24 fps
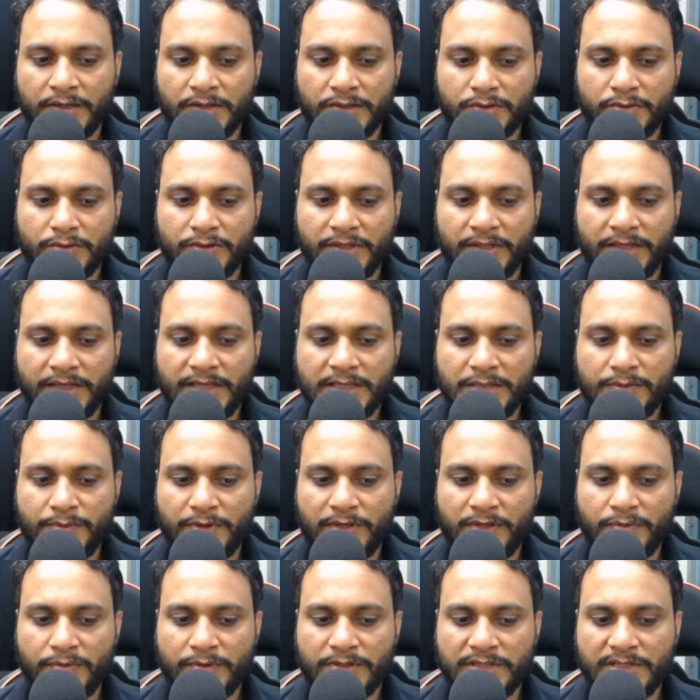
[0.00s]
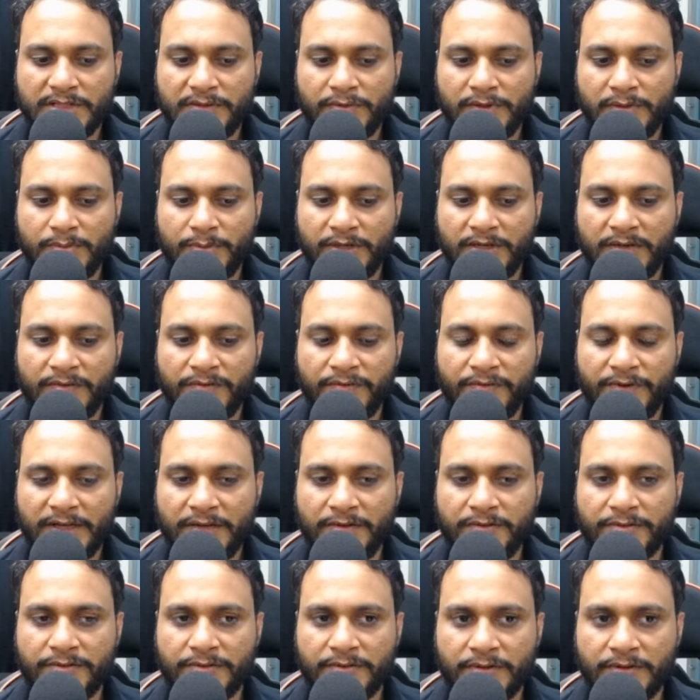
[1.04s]
So the A's frequency will become
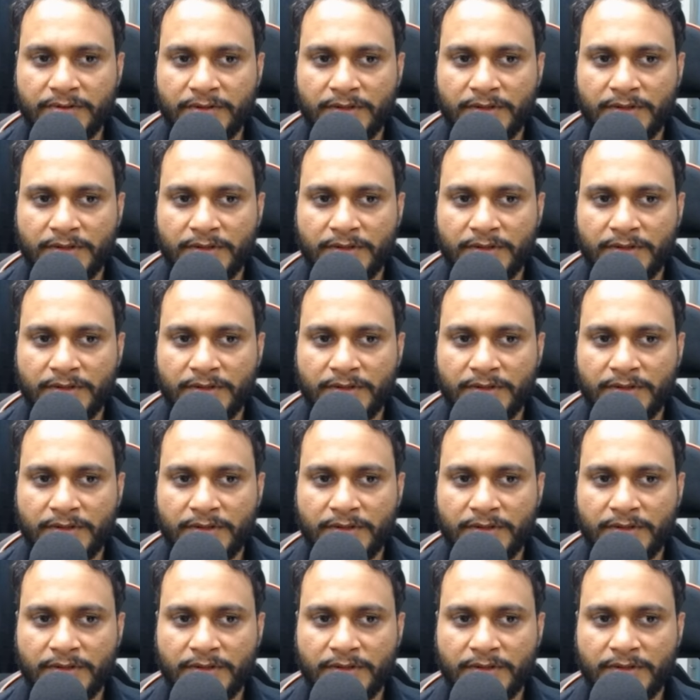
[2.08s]
5.